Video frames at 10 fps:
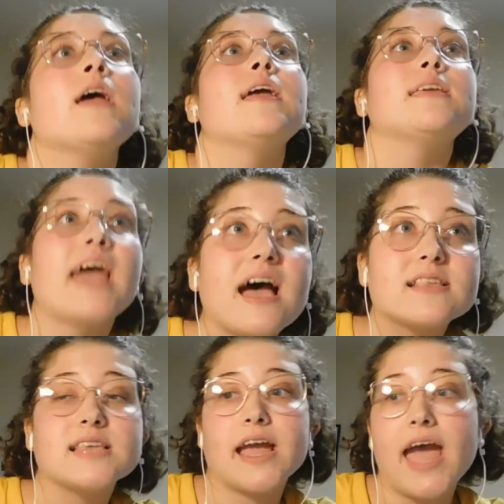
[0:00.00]

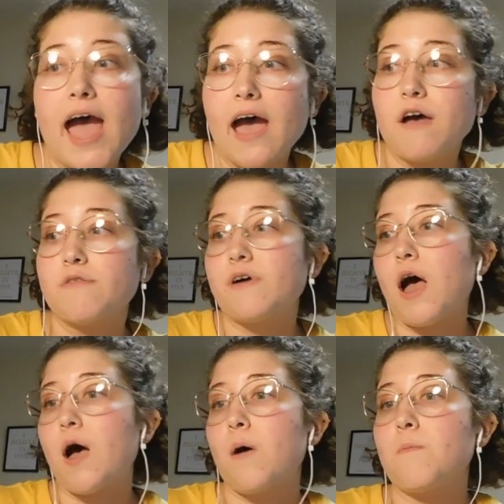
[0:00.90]
Yes, I
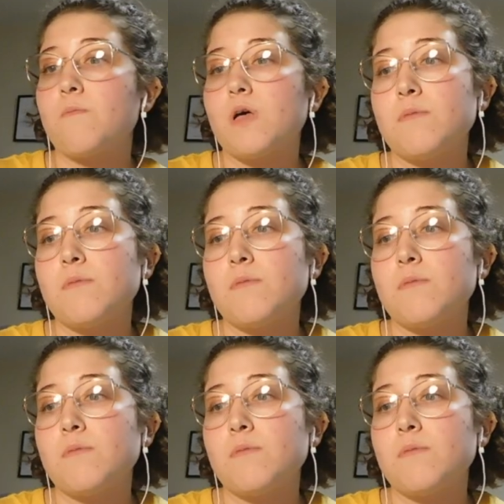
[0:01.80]
have.